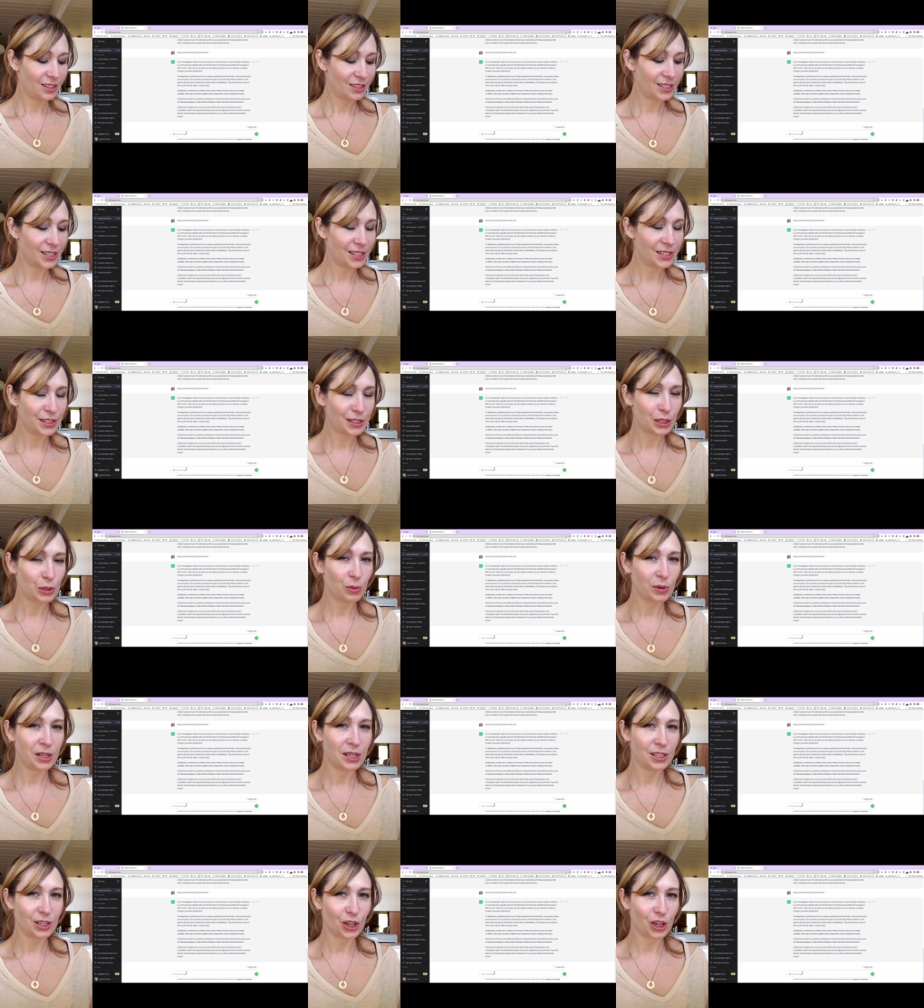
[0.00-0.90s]
Since this
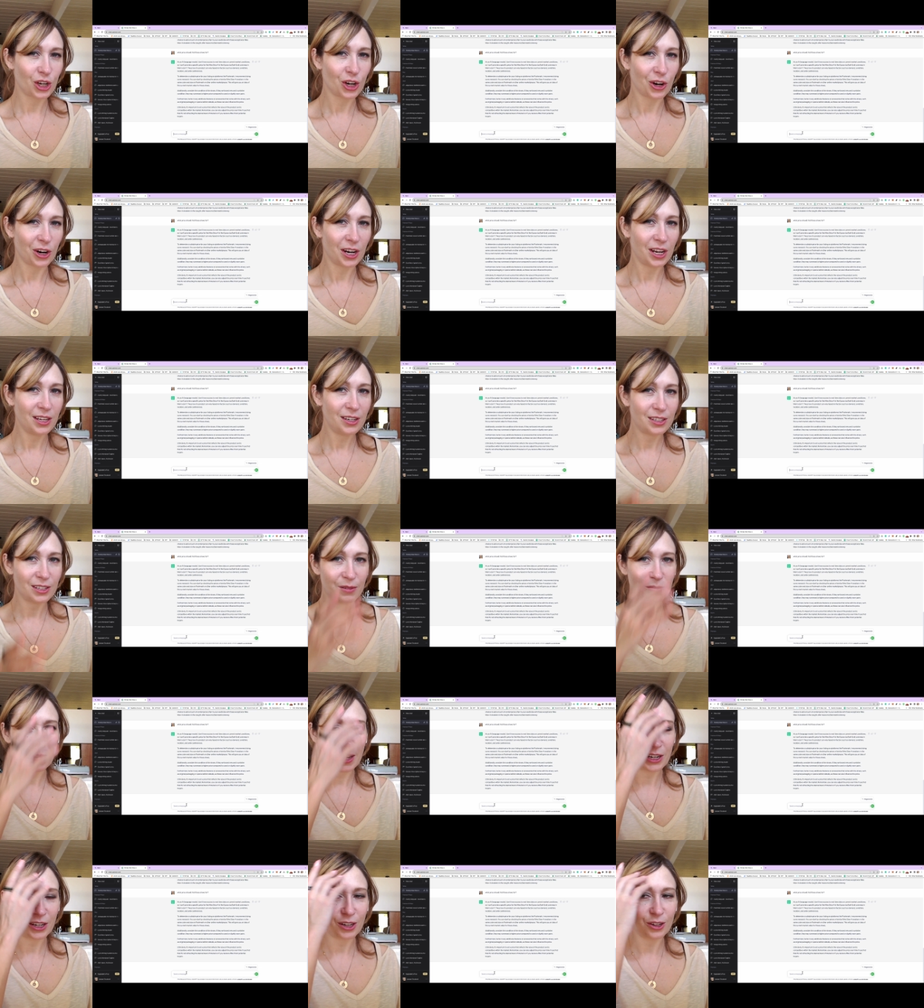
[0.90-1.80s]
one isn't current,
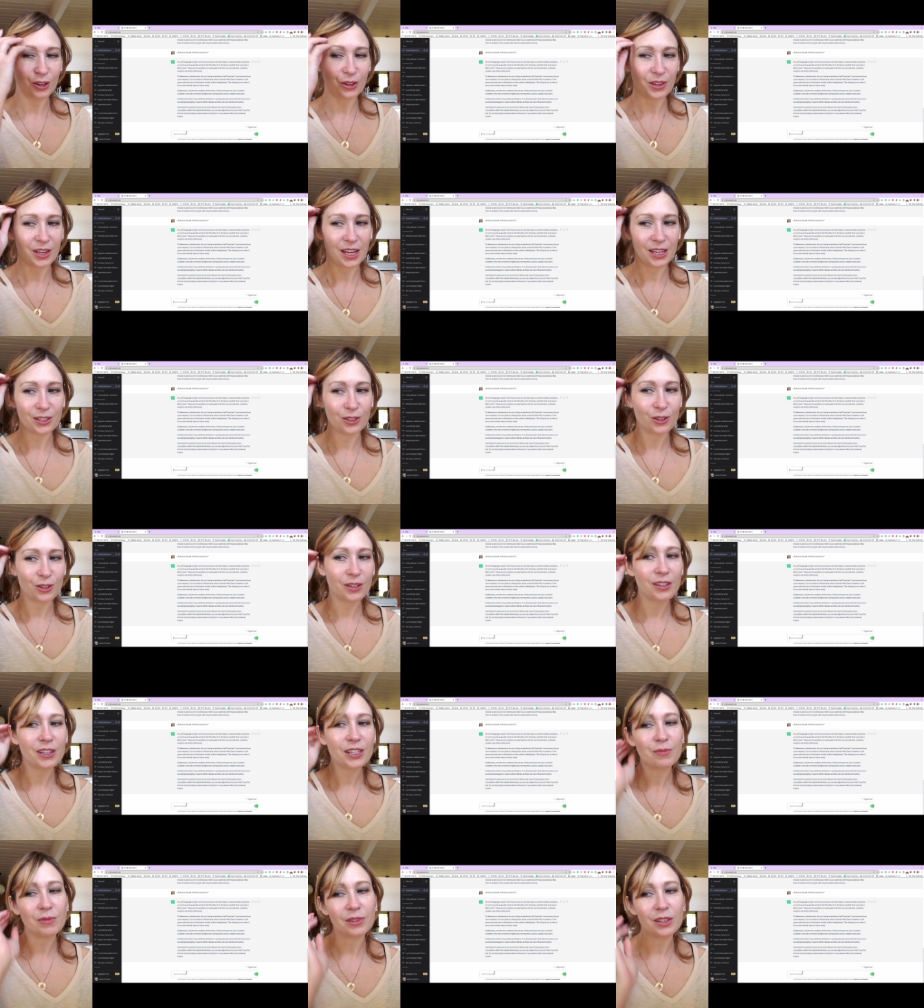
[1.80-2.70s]
it might not know the answer to
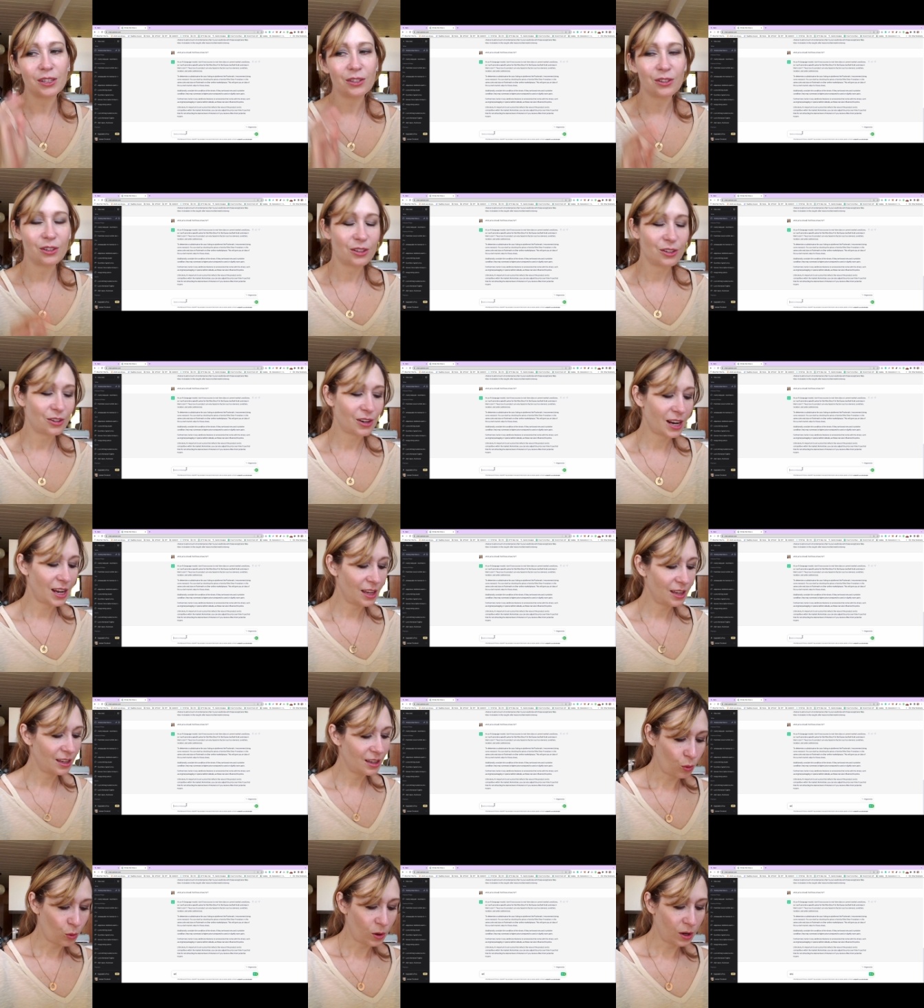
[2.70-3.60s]
this, but let's just
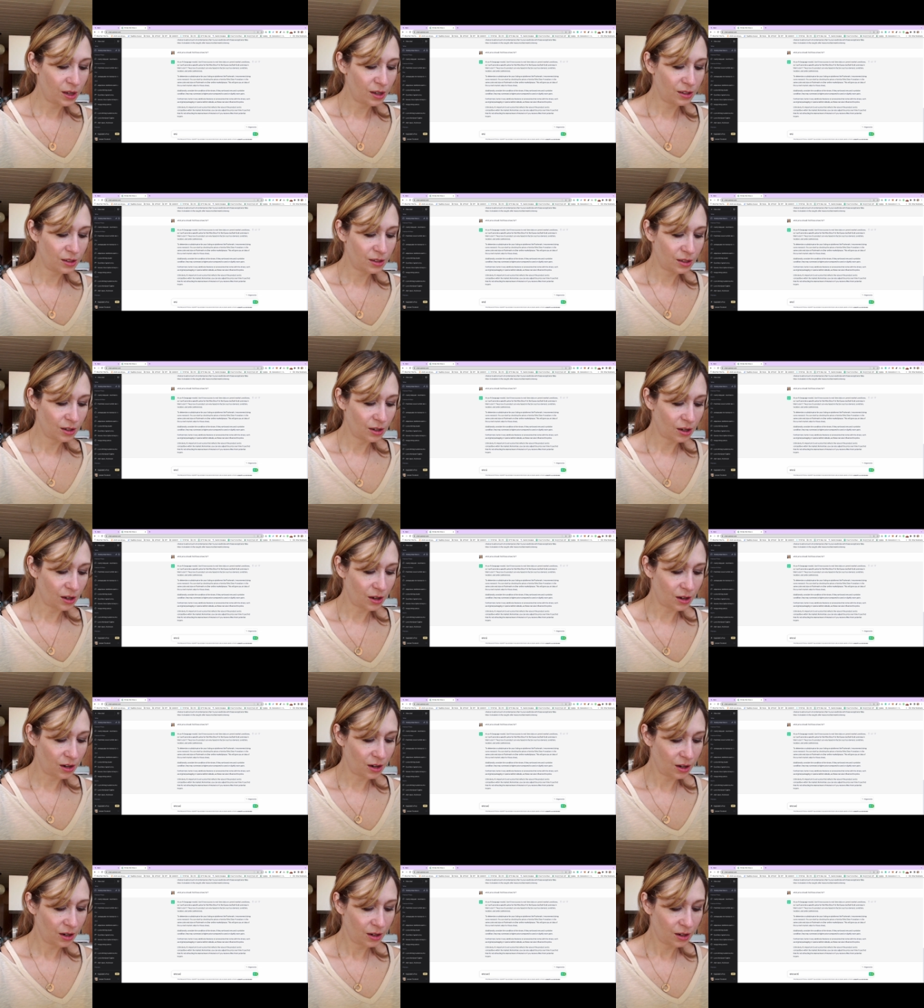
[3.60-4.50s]
try. What
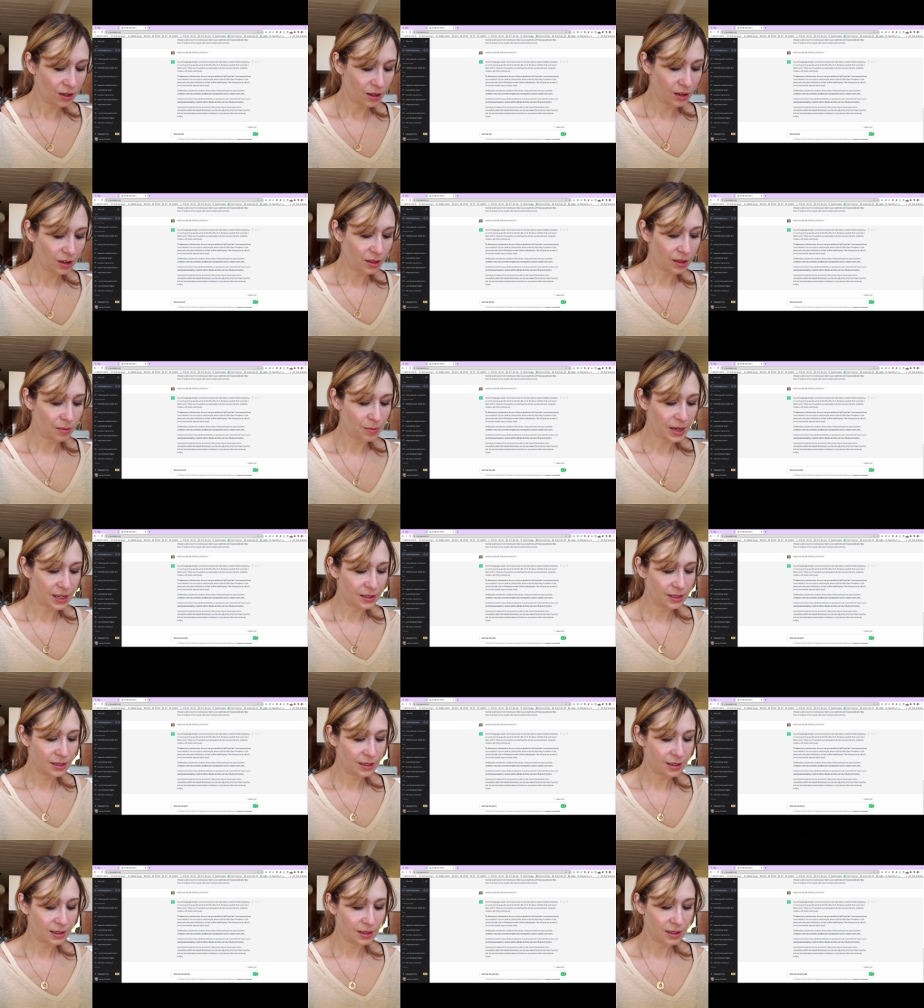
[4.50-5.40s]
are the
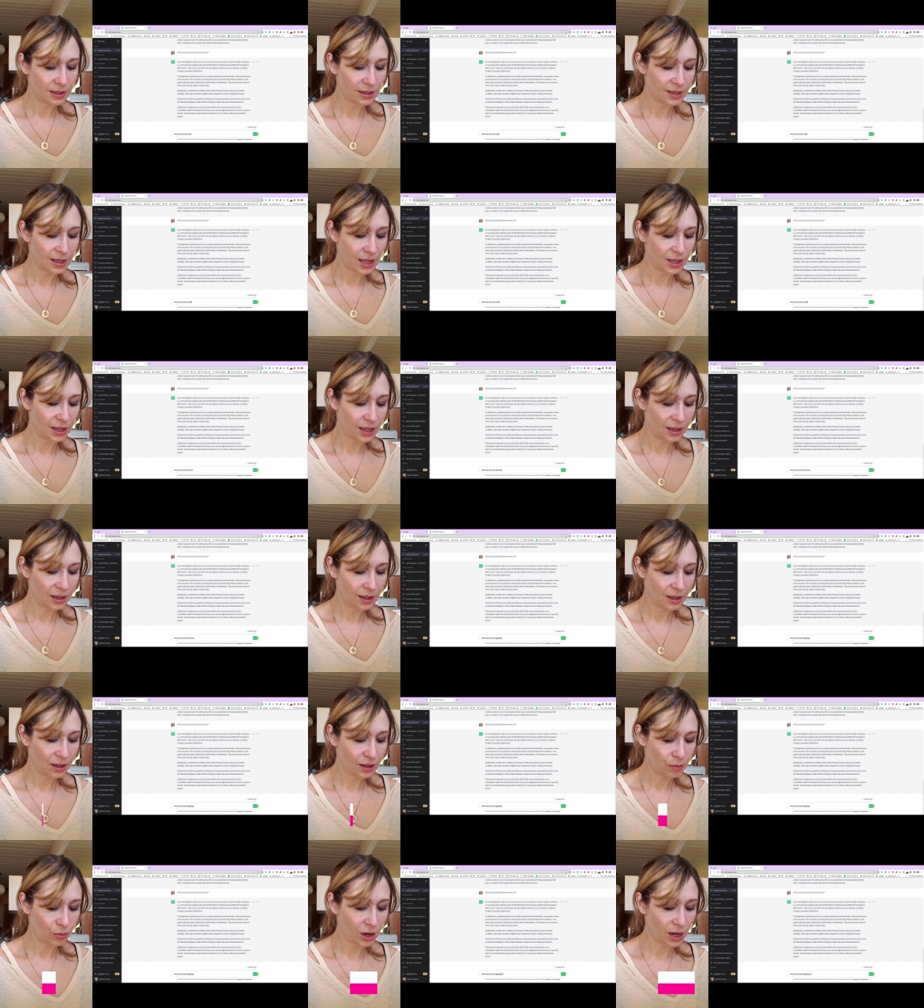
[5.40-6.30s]
best
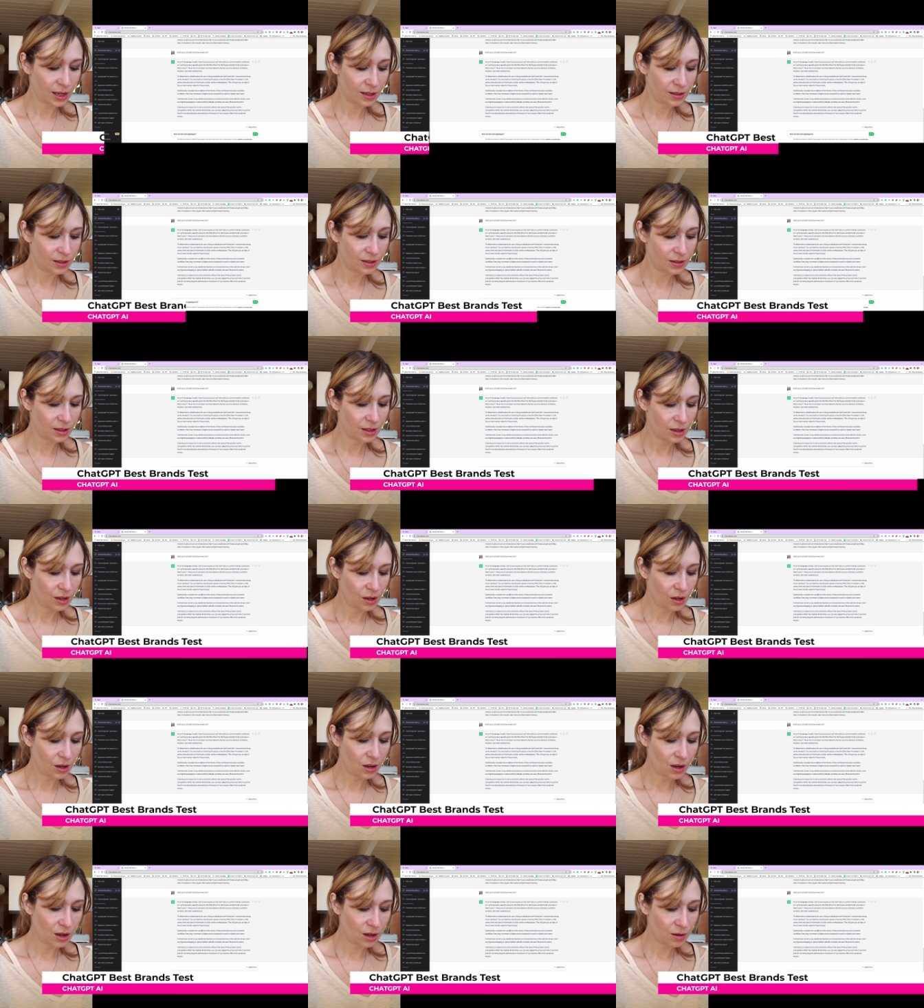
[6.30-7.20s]
selling brands
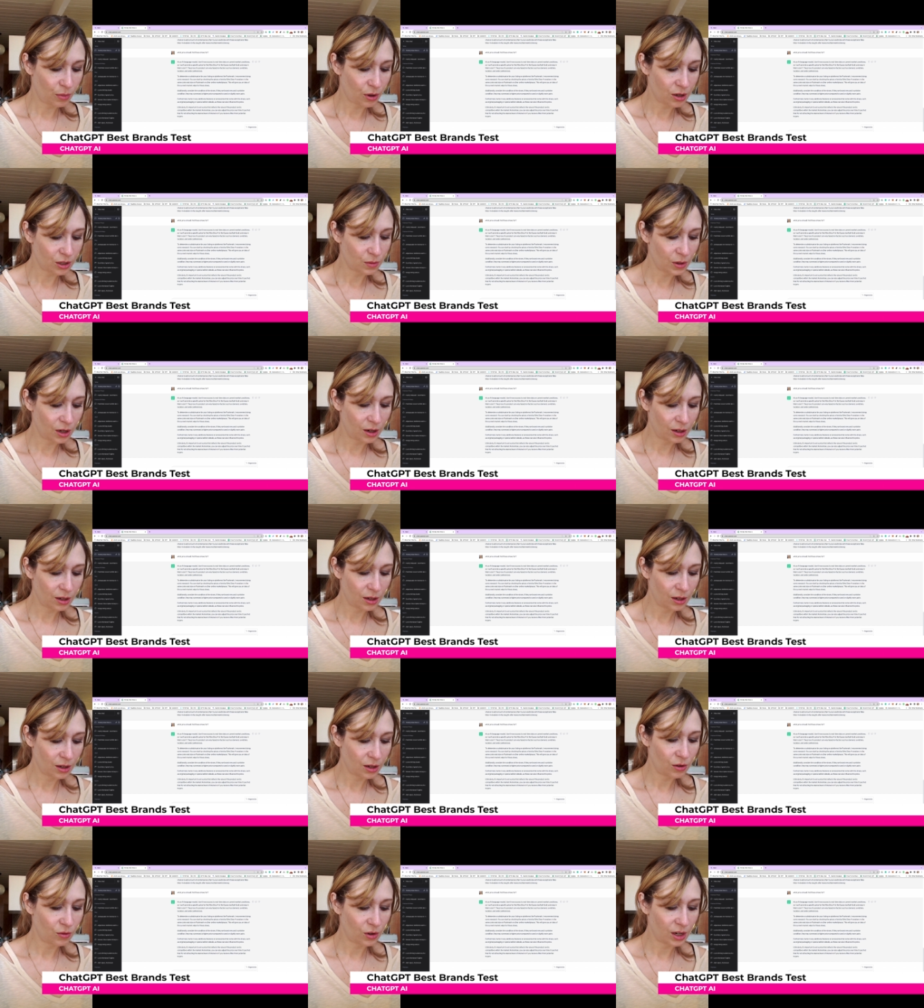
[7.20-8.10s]
on Poshmark
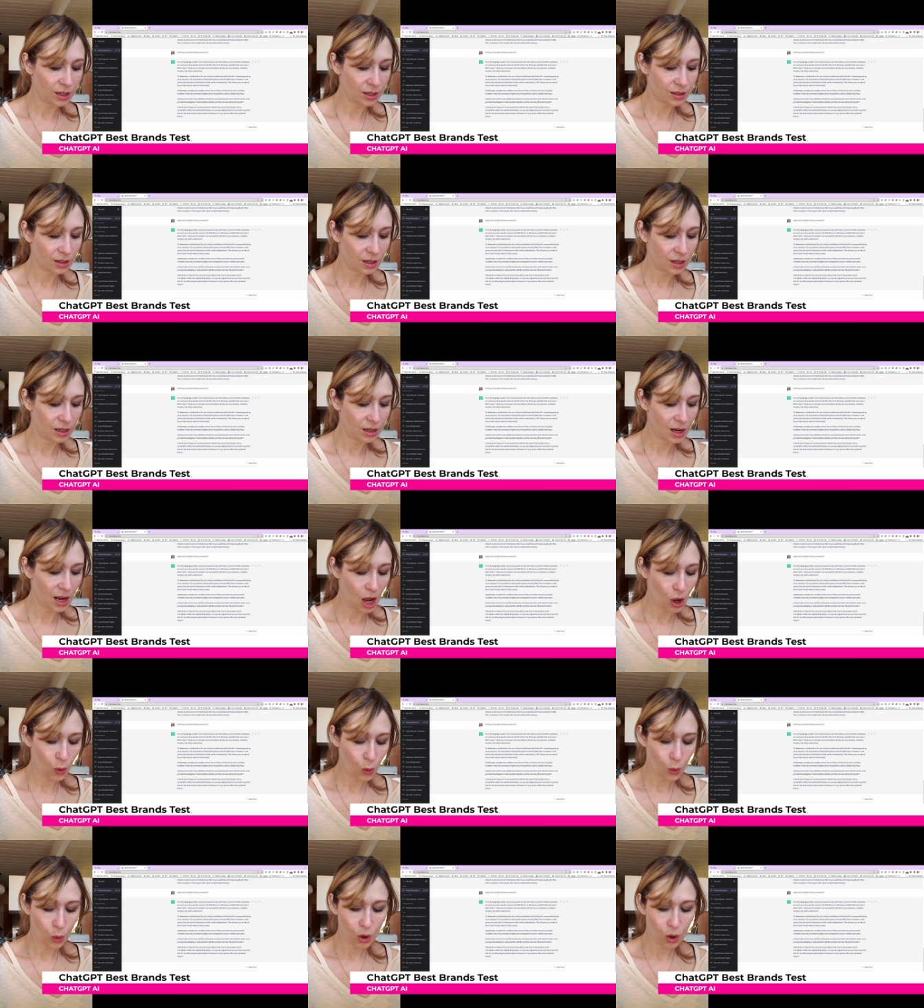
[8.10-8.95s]
right now?